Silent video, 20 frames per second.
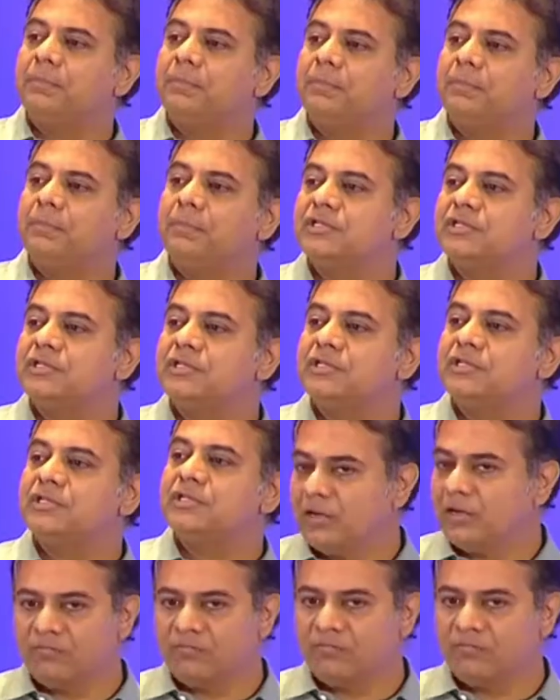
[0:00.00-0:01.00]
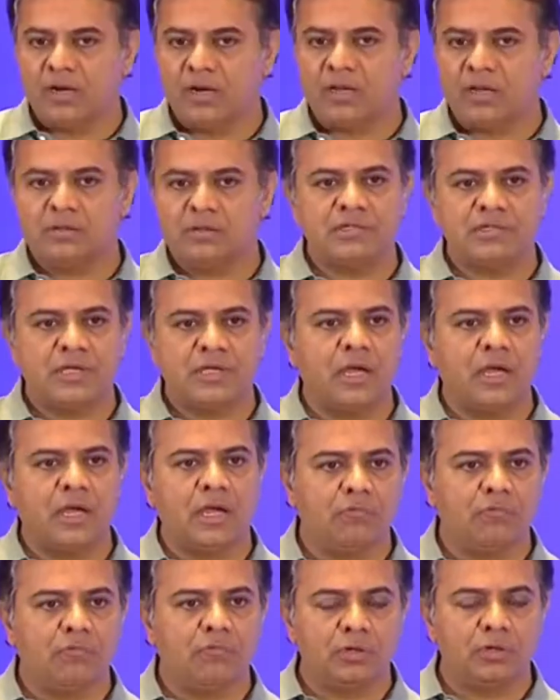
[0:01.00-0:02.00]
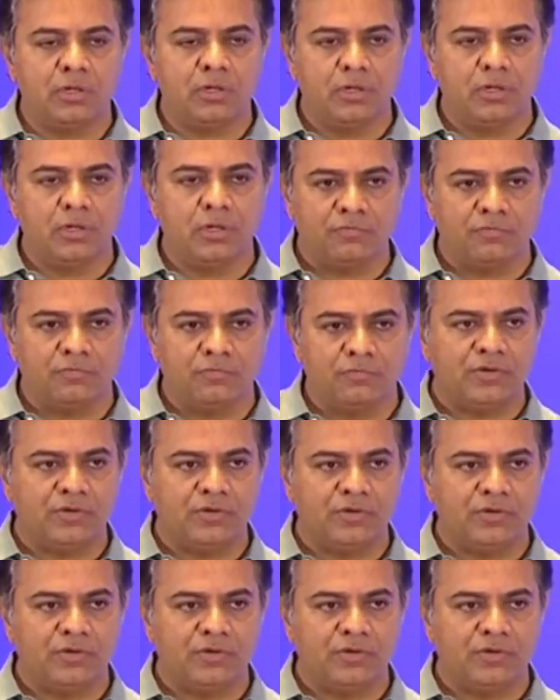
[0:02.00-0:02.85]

piece of land, if you had a, say, a 40 or a 50-acre